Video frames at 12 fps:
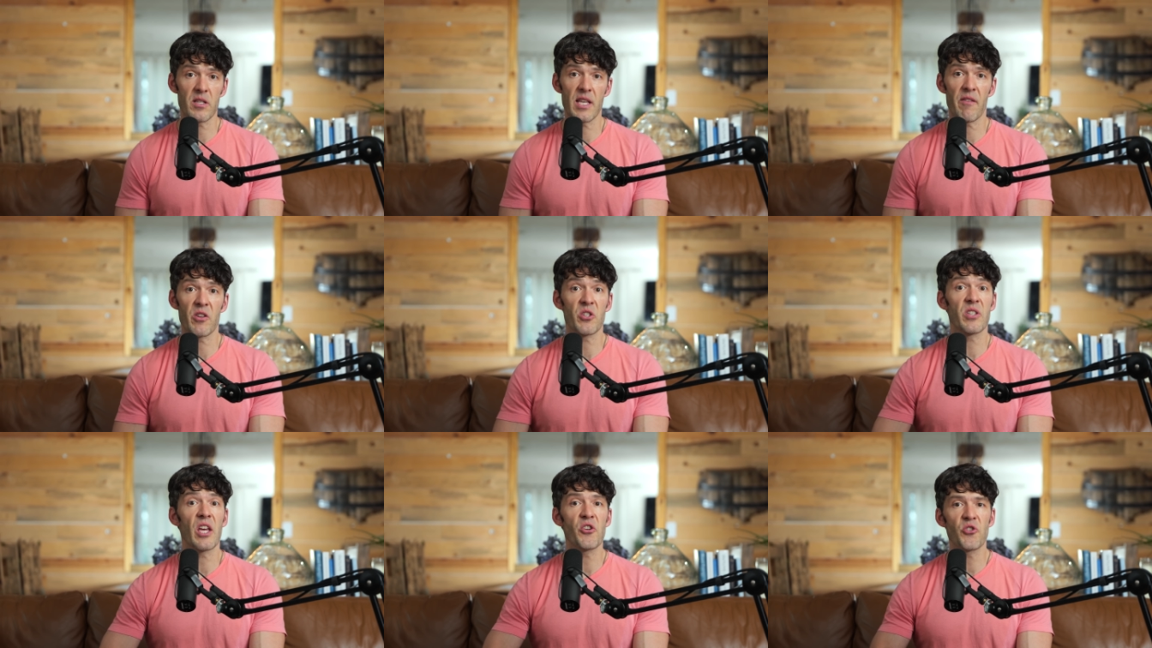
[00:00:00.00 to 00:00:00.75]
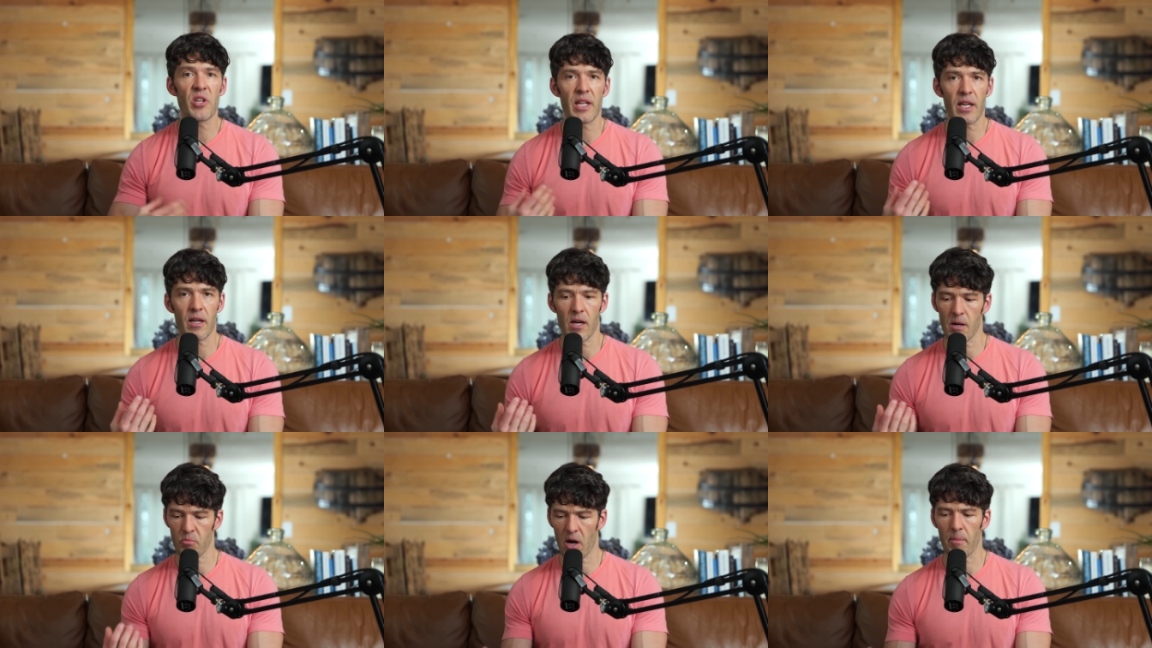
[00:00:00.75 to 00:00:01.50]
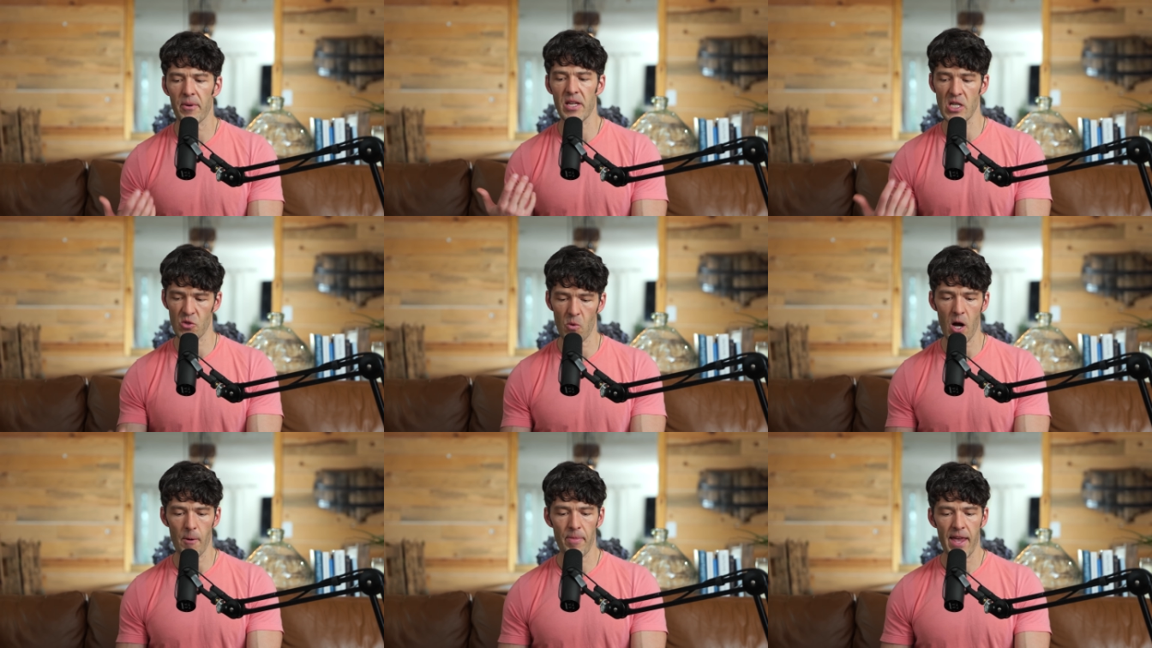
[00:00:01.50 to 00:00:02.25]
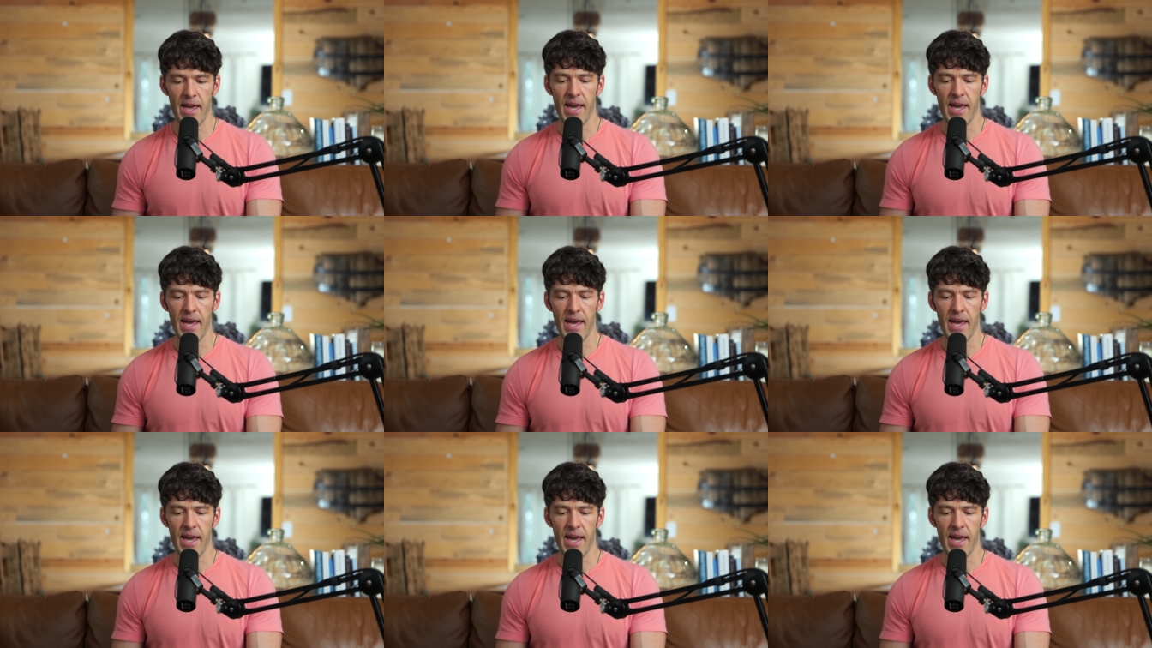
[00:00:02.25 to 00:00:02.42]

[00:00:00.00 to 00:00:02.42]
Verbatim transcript: does have a satiating uh, property as well.